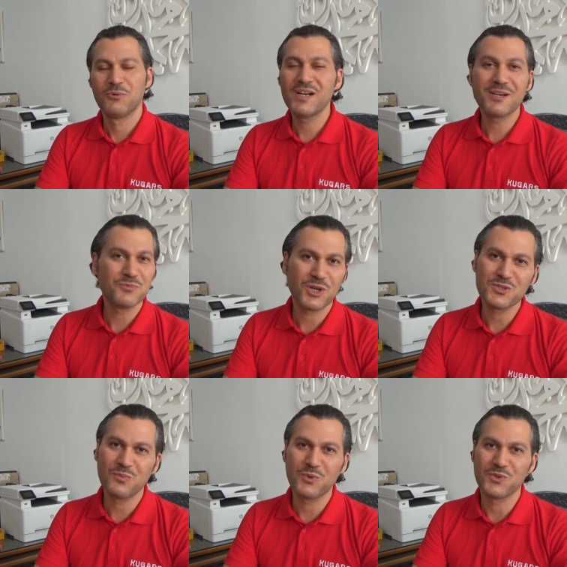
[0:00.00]
Welcome to
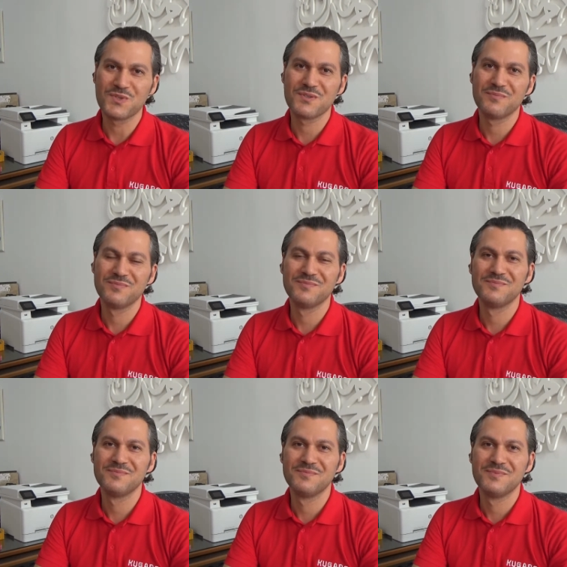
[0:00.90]
Erson Paws.
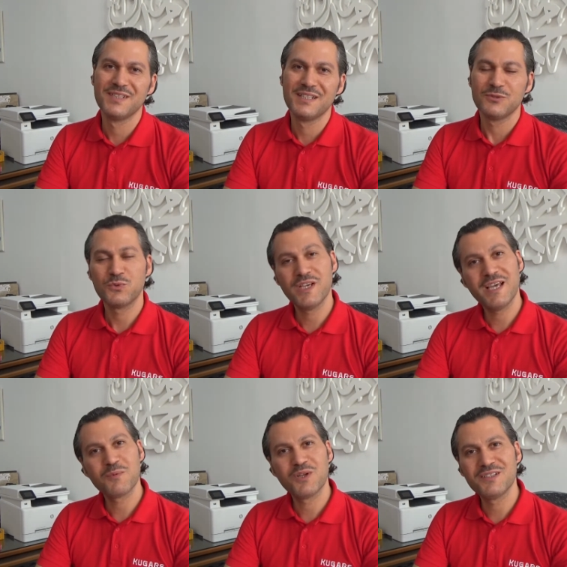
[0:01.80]

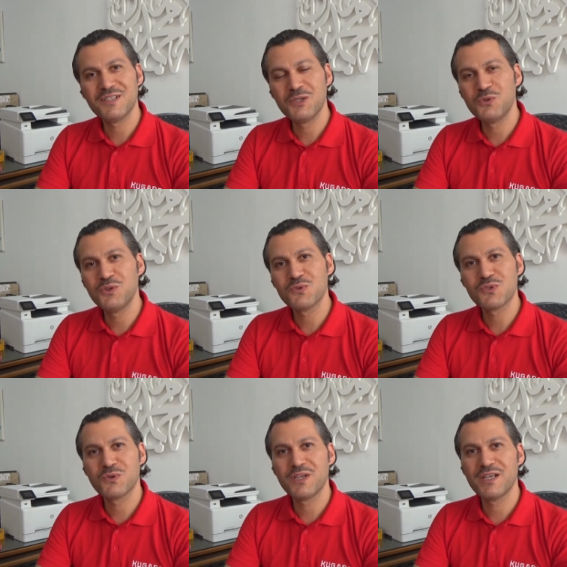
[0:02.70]
Today I'm going to tell you a new
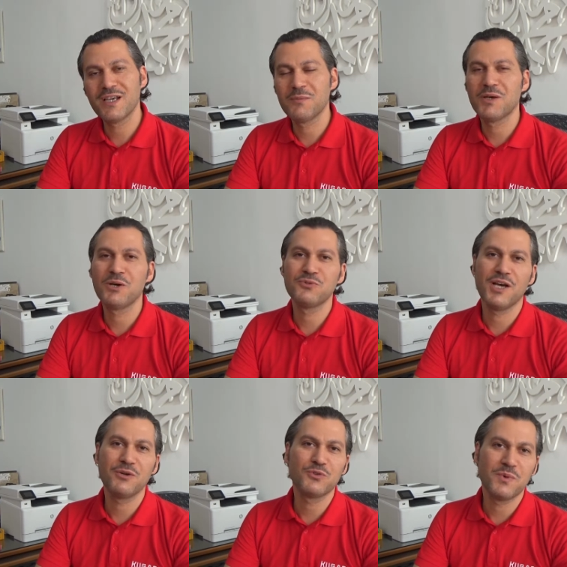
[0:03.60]
story about
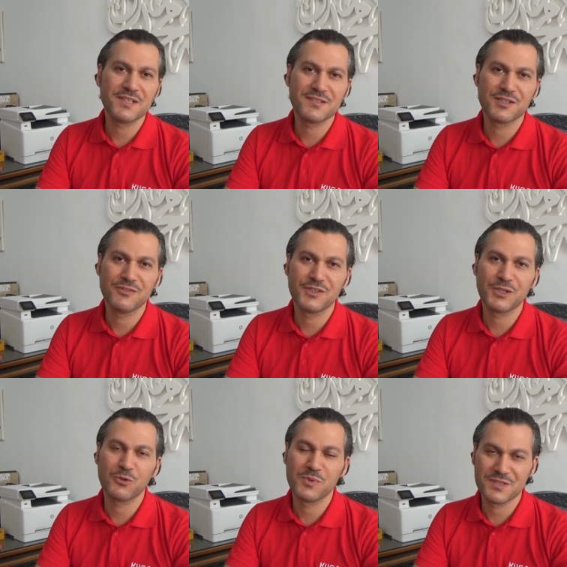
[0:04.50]
how to master the
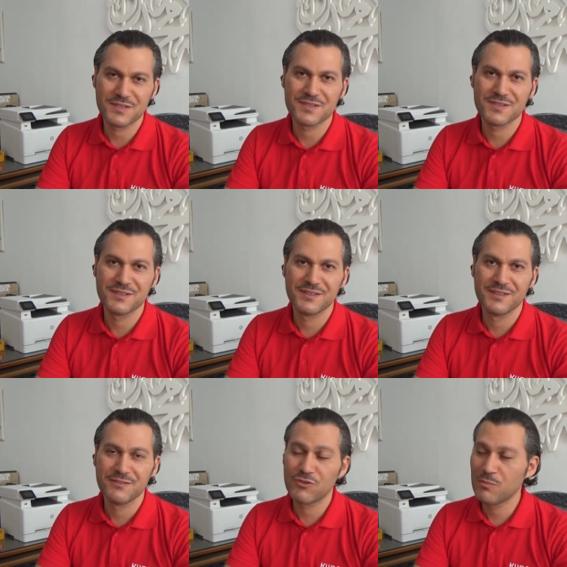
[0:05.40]
fit-out business
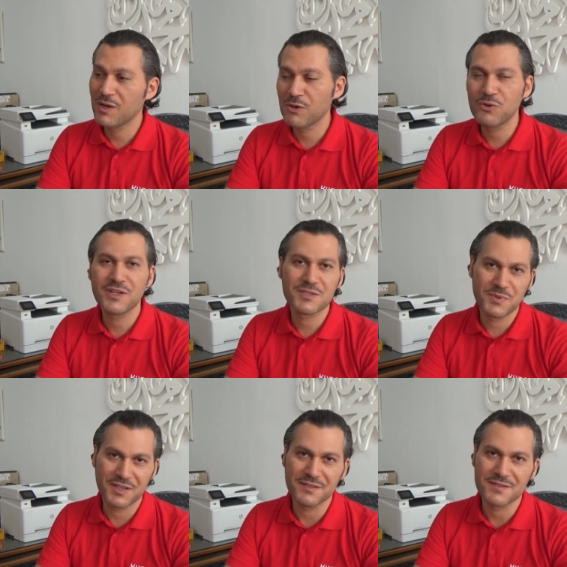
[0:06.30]
from my own
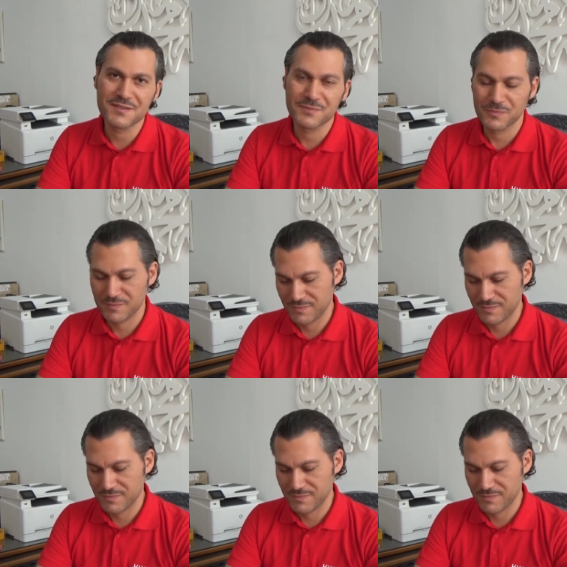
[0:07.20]
experience.